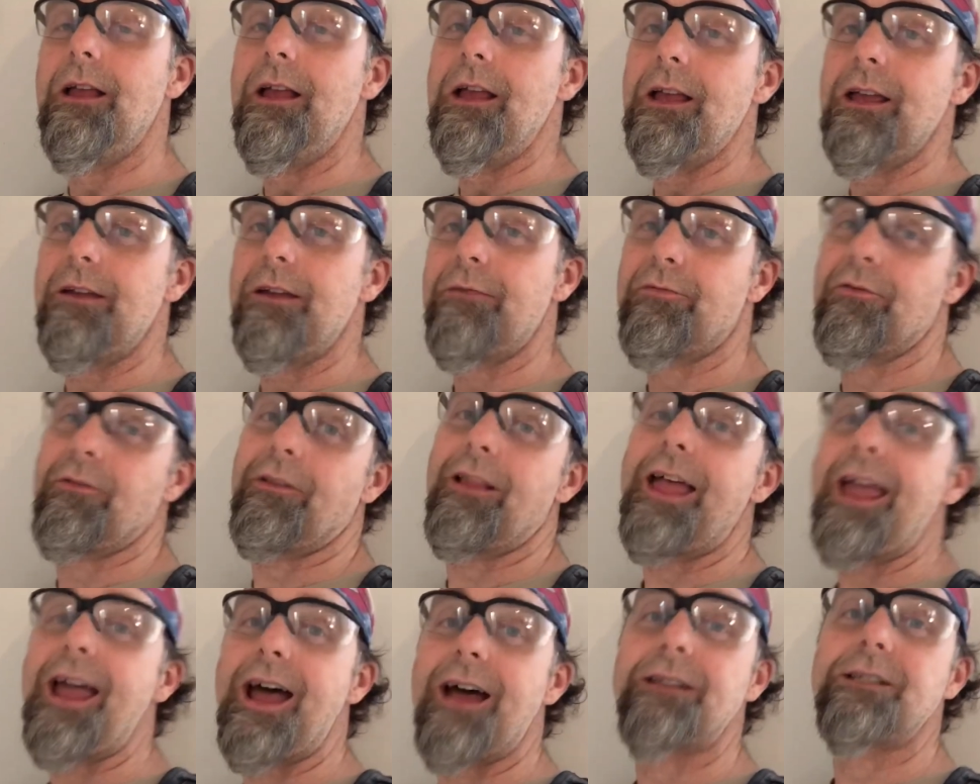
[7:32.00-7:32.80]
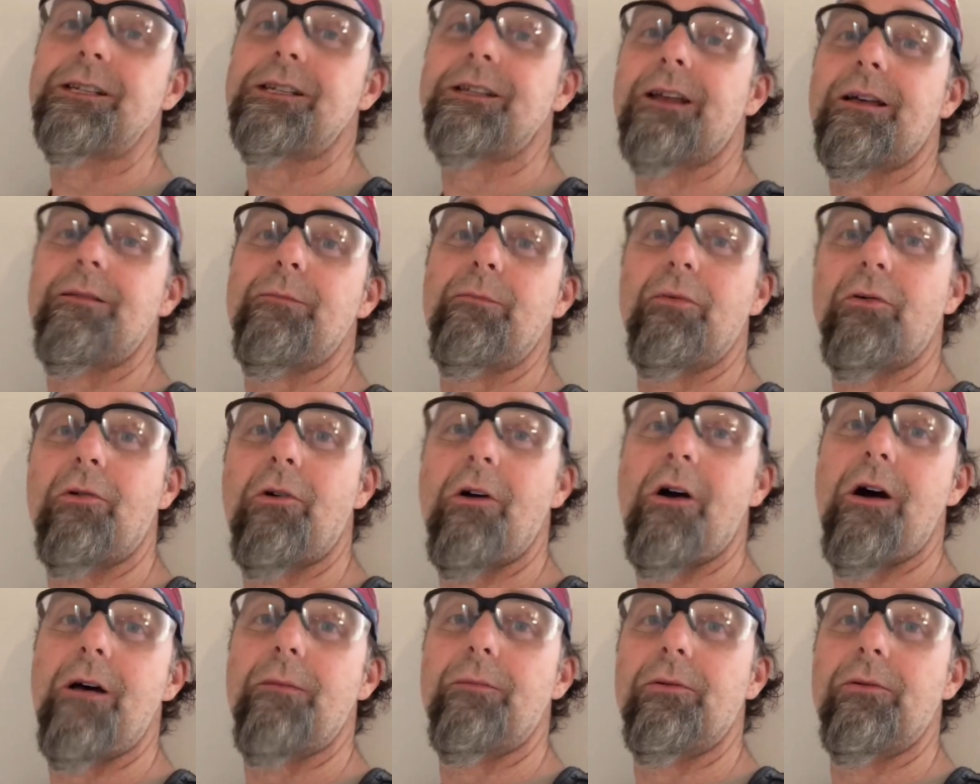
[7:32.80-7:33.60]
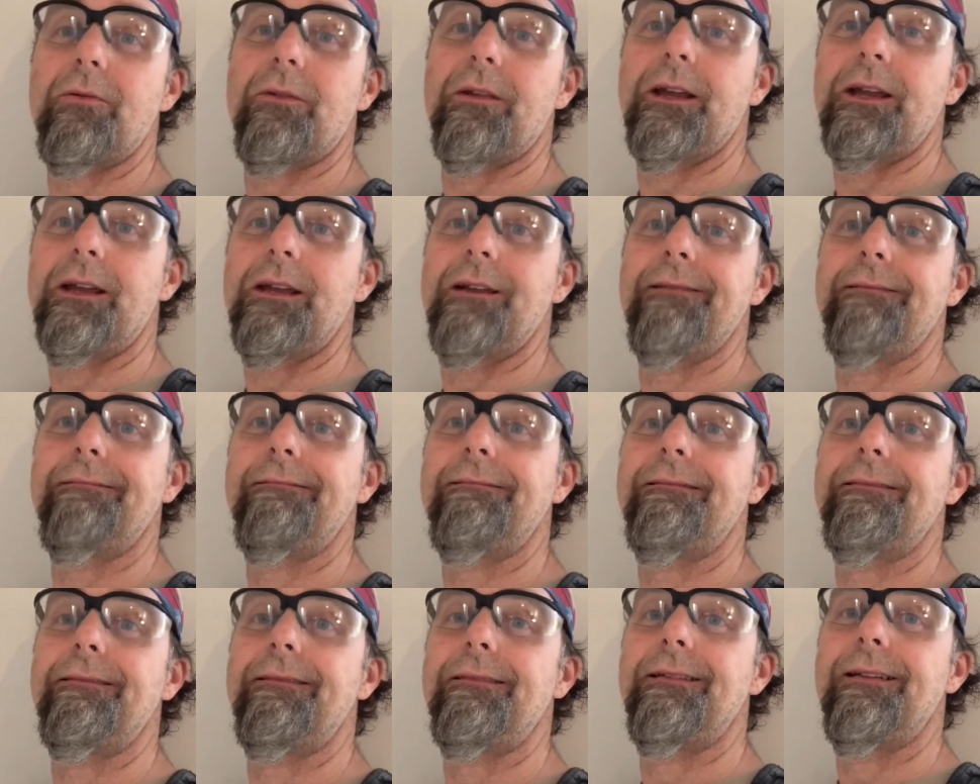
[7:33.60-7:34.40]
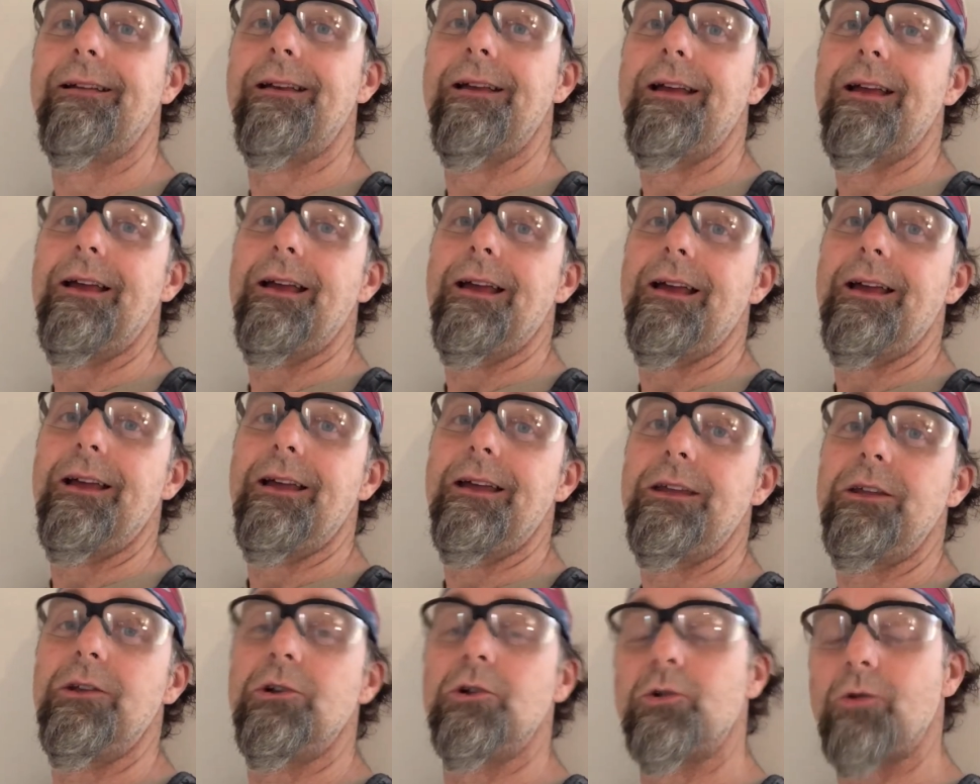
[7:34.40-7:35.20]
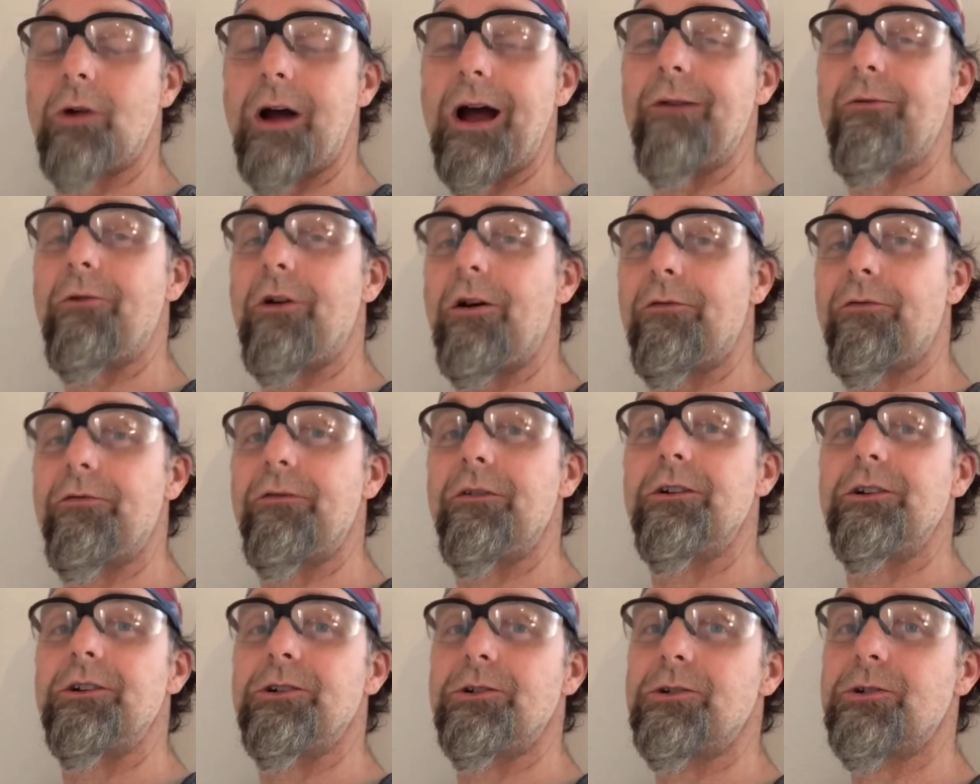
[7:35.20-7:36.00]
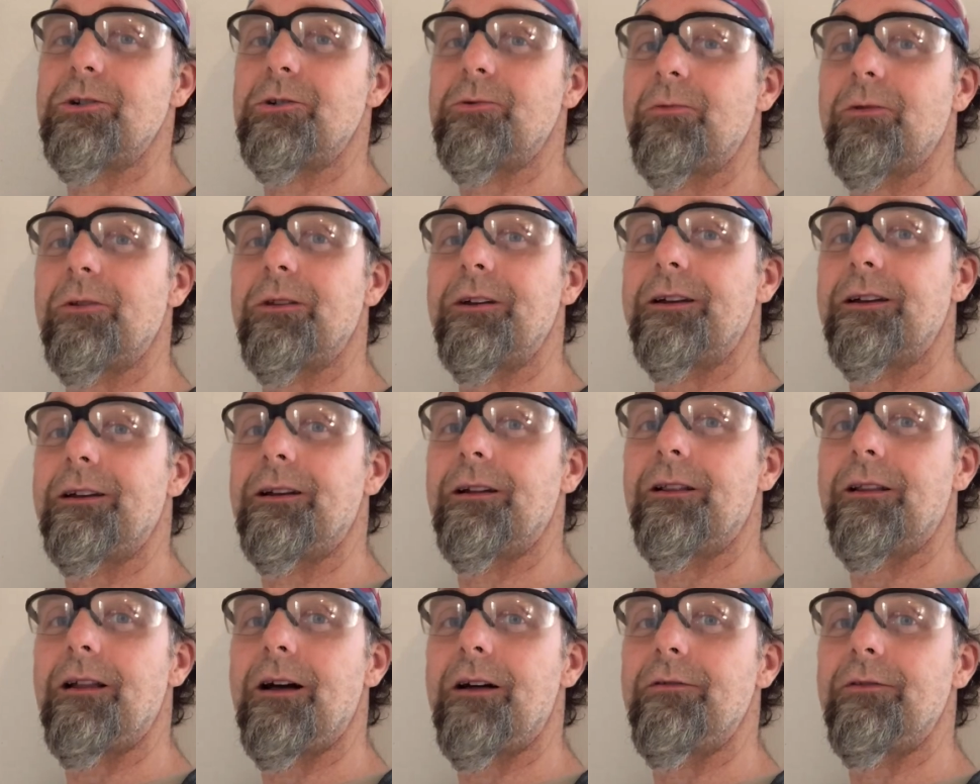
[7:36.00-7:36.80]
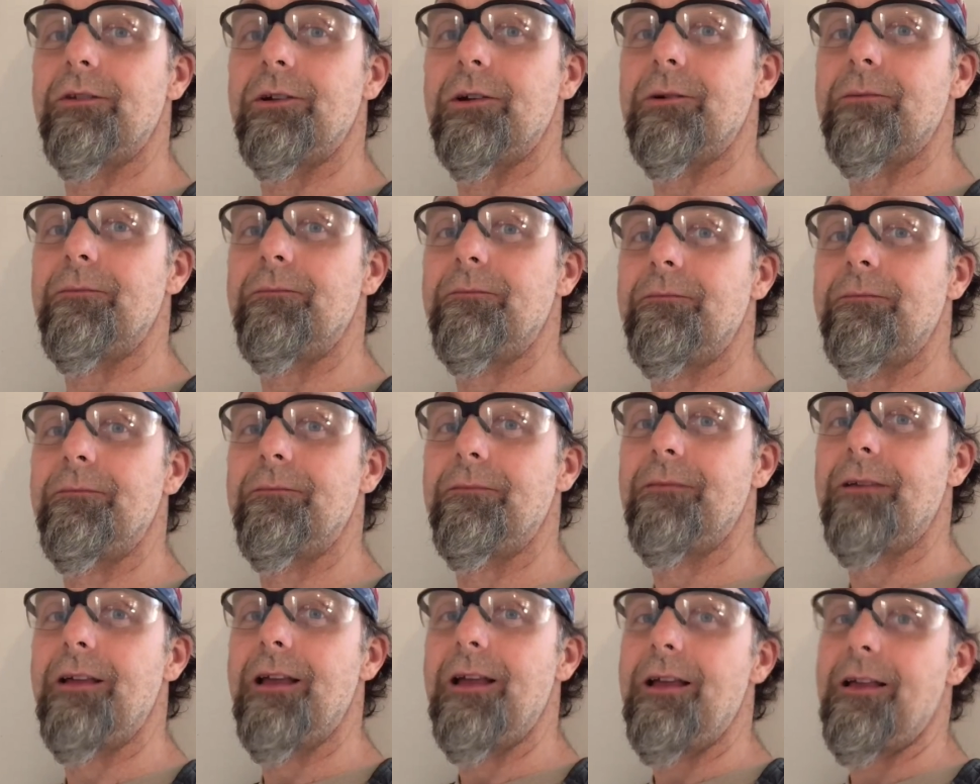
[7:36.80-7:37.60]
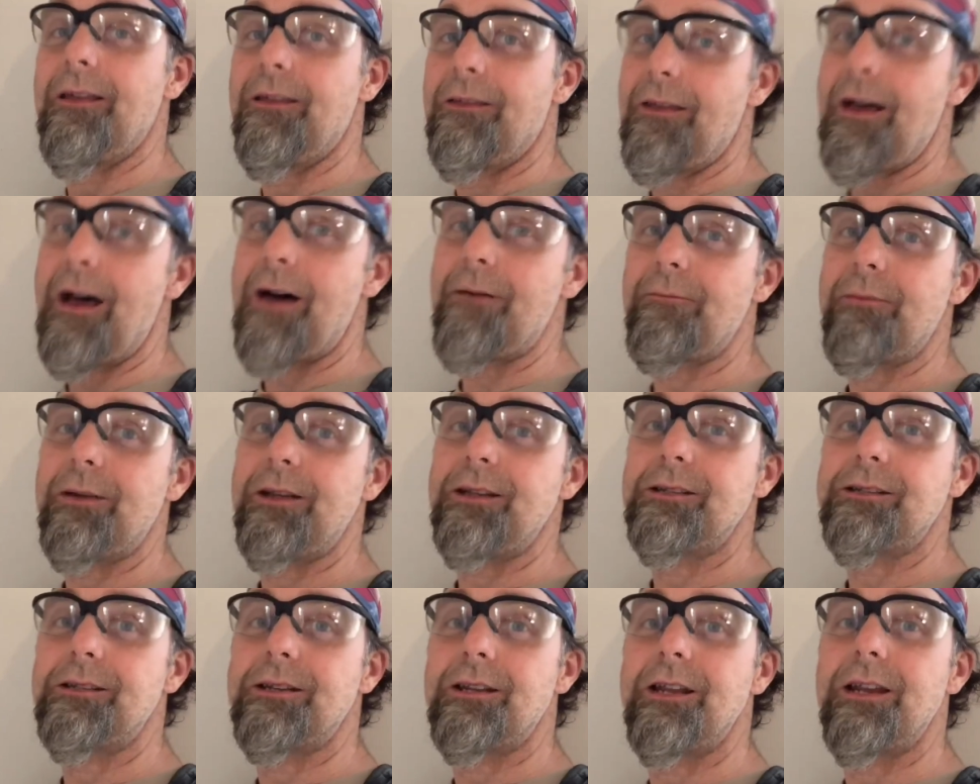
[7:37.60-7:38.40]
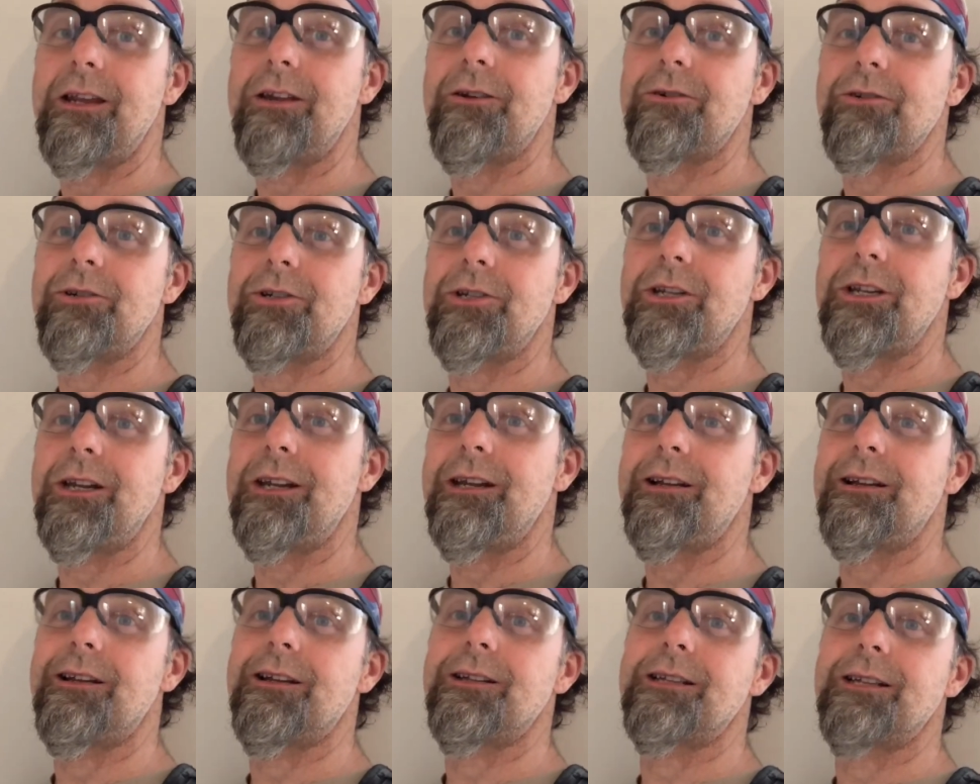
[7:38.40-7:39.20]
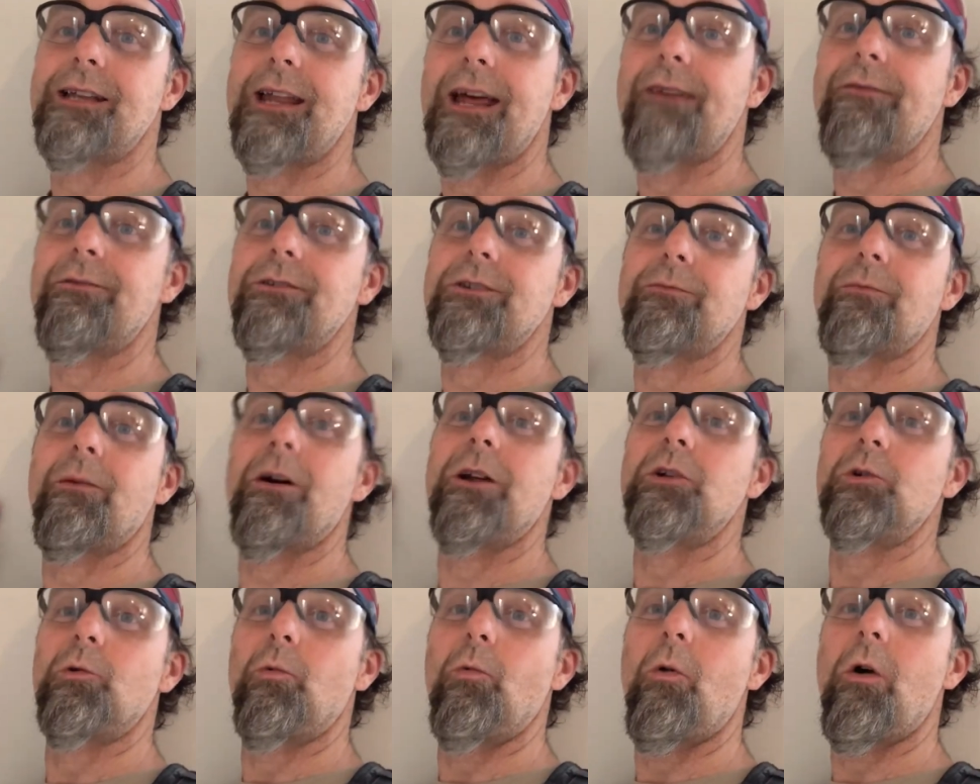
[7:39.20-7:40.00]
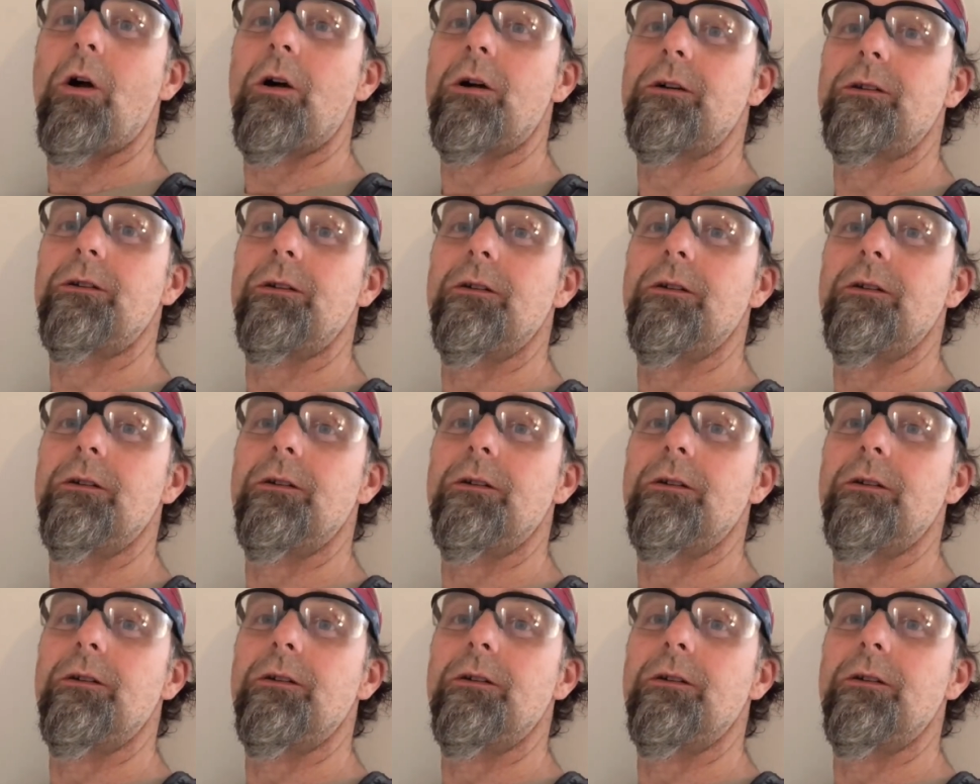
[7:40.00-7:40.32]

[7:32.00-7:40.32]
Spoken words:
If your layout's done properly, your drywall finisher is really going to love you. That means that he or she doesn't have as much work to